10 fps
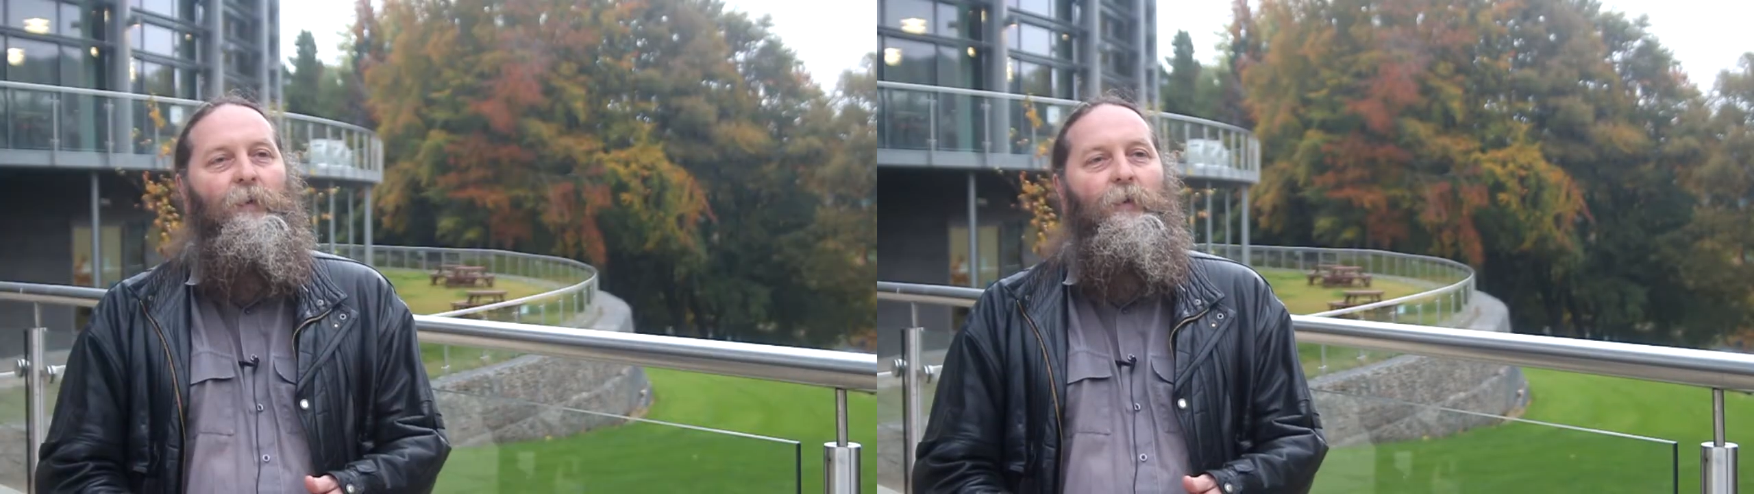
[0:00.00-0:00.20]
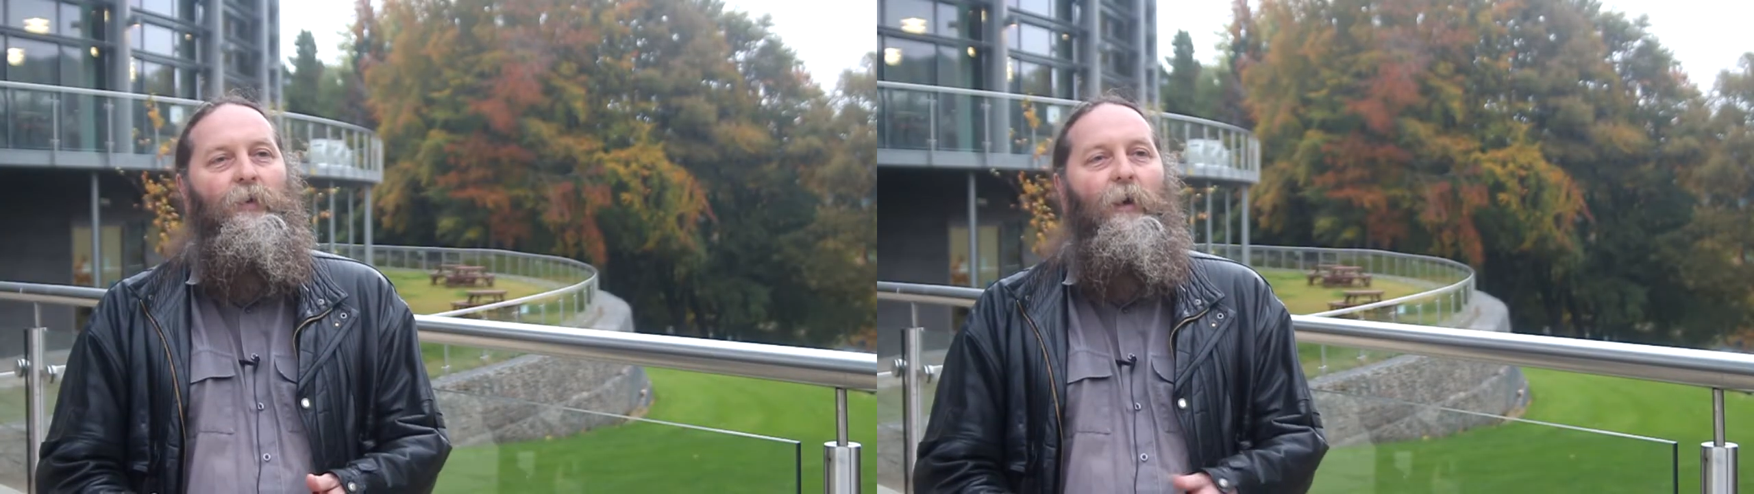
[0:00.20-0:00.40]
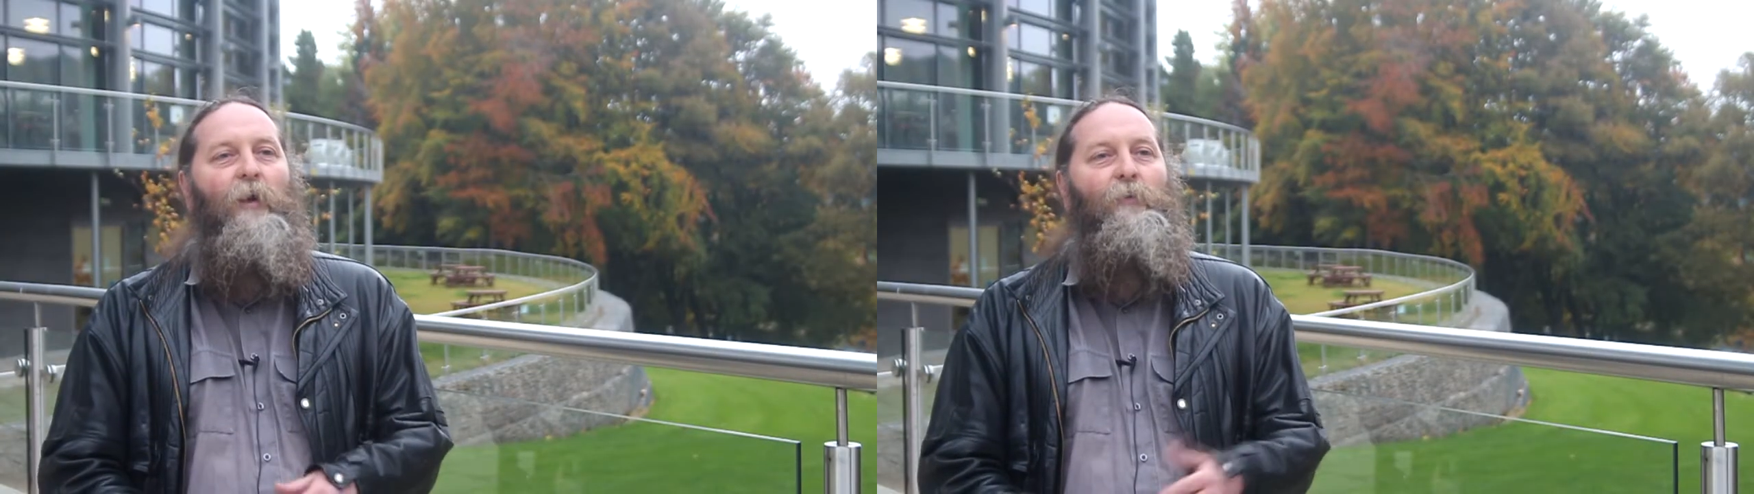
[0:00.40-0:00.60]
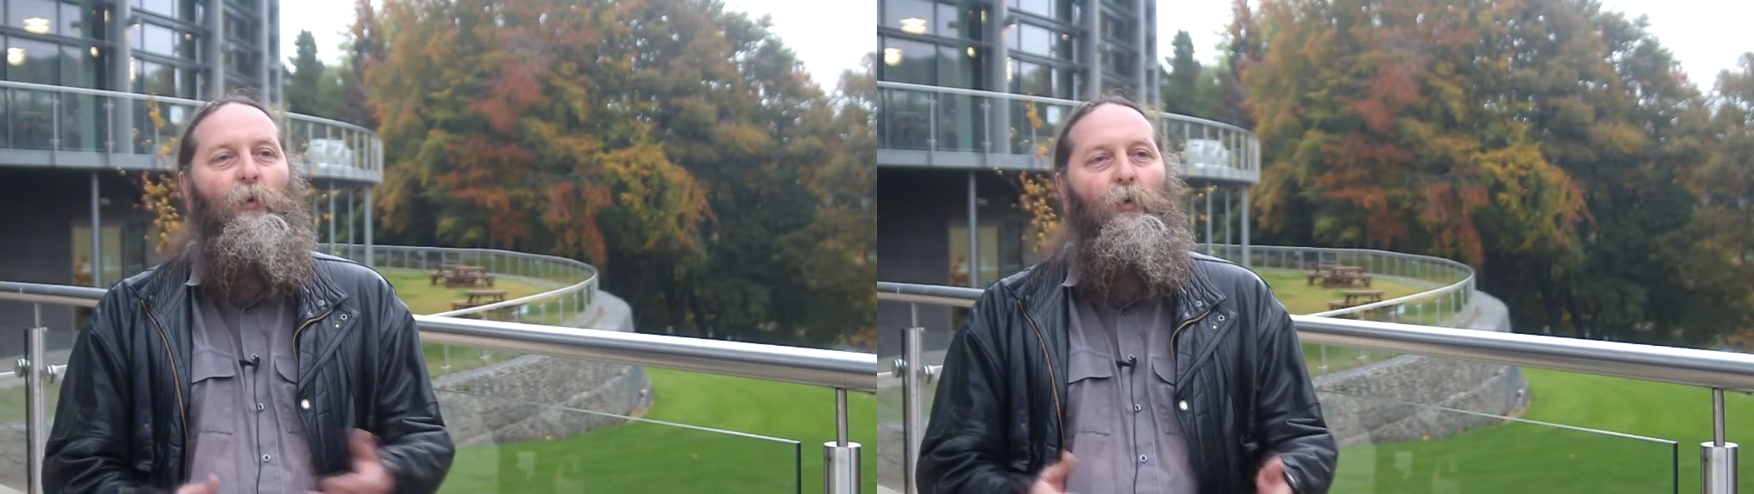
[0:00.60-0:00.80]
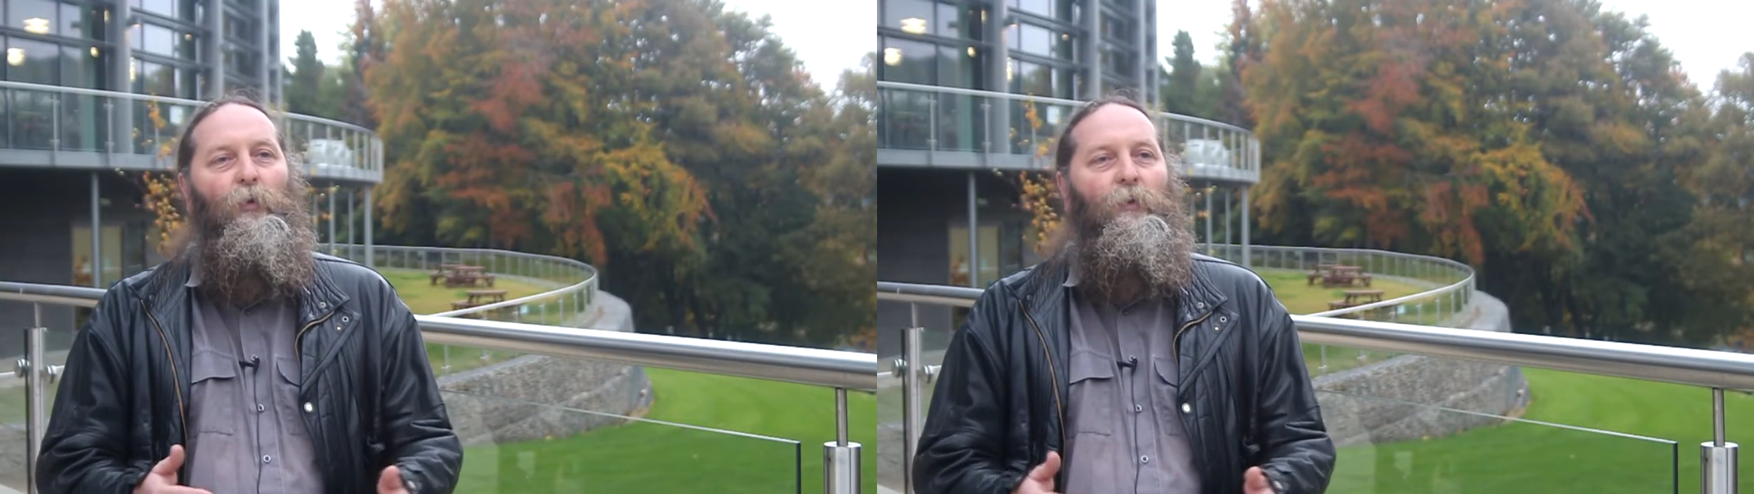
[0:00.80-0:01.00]
So
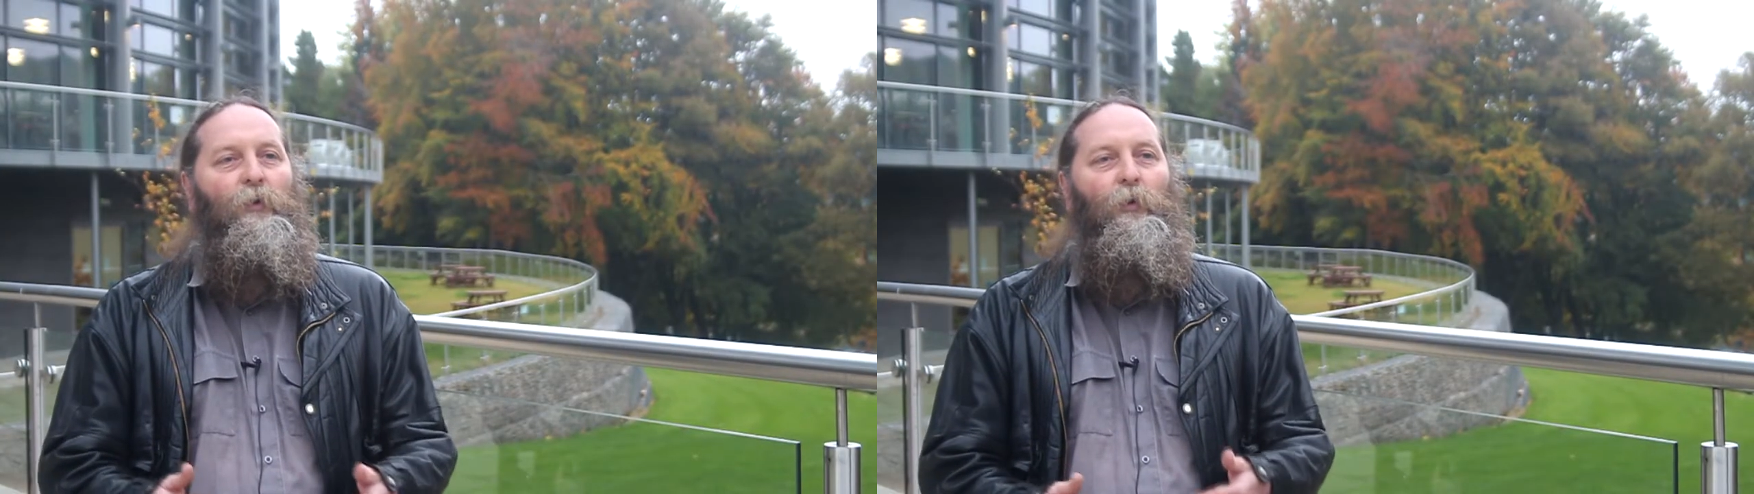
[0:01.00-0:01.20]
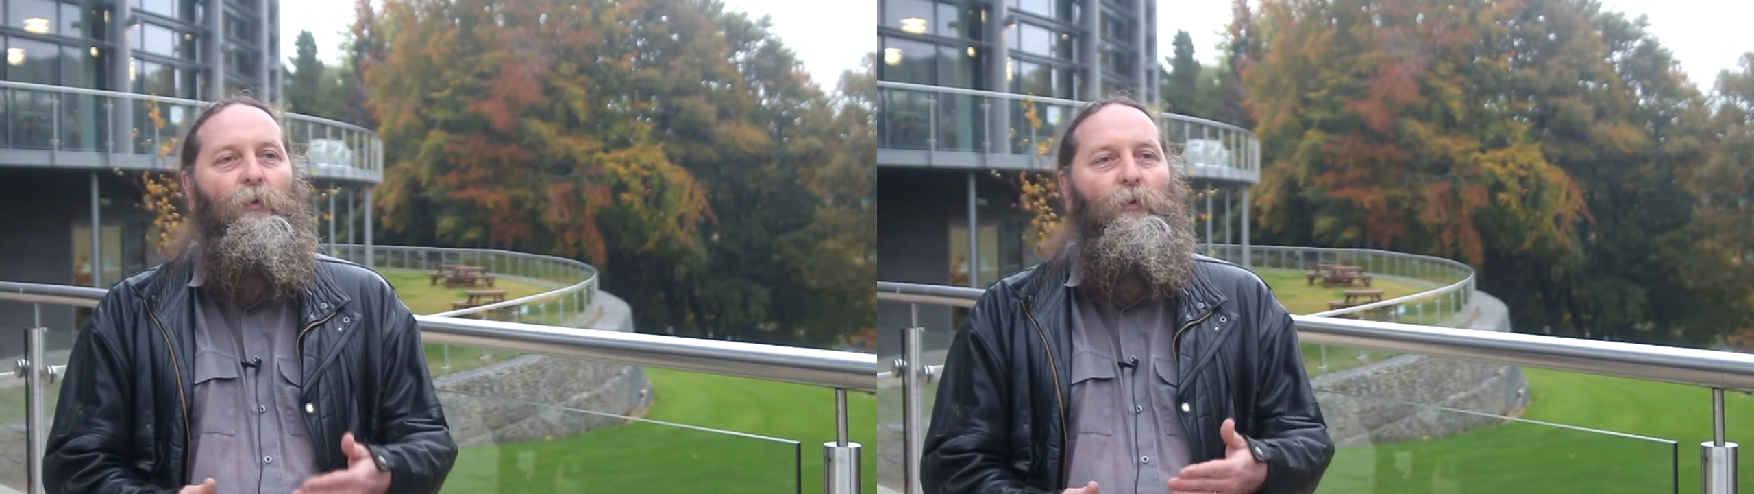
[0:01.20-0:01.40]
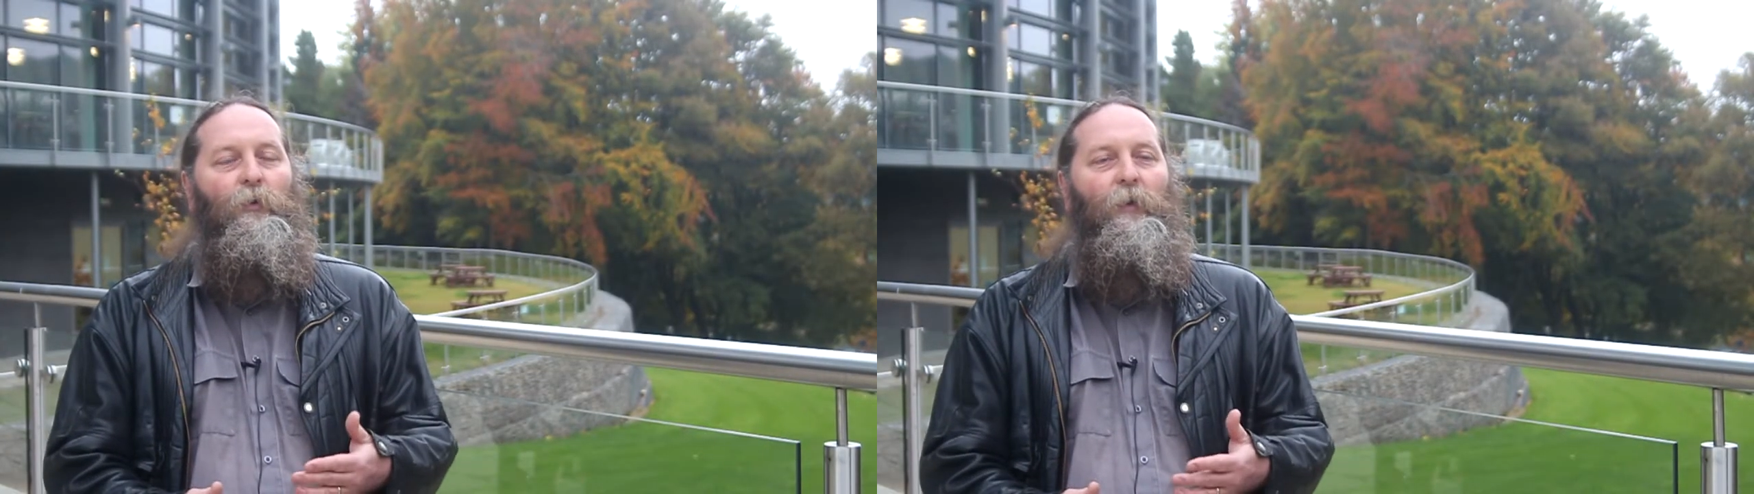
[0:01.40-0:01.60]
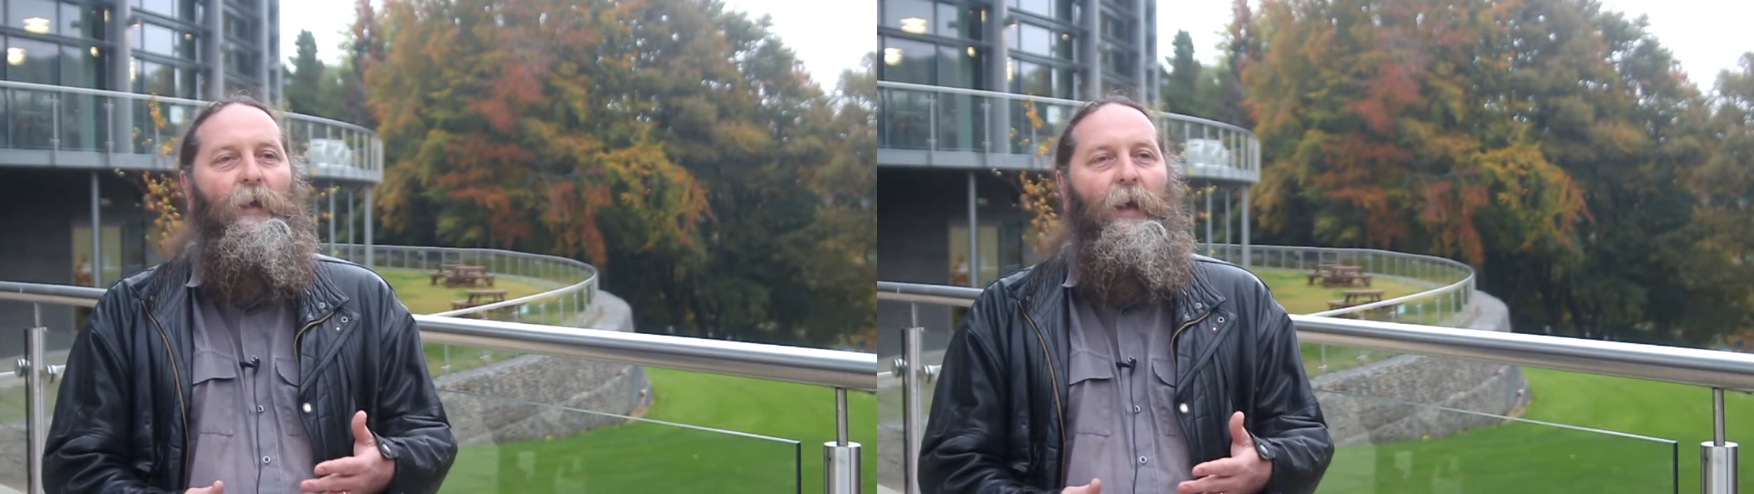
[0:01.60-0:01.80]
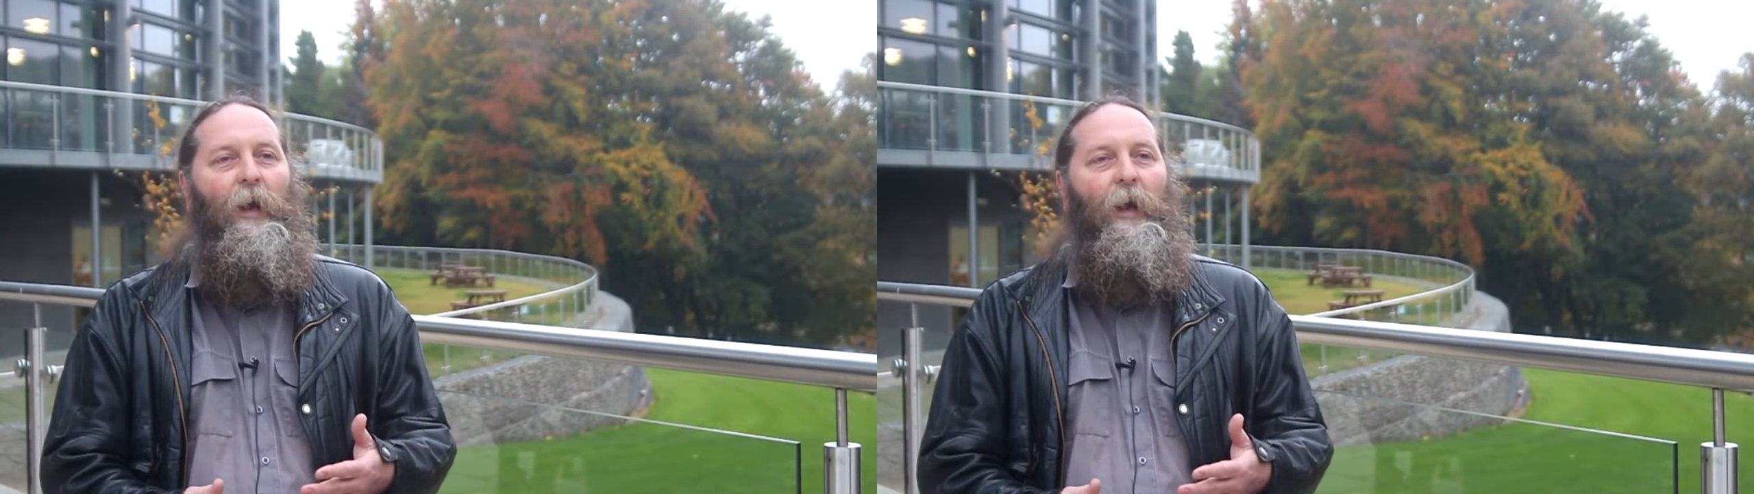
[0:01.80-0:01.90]
overall, your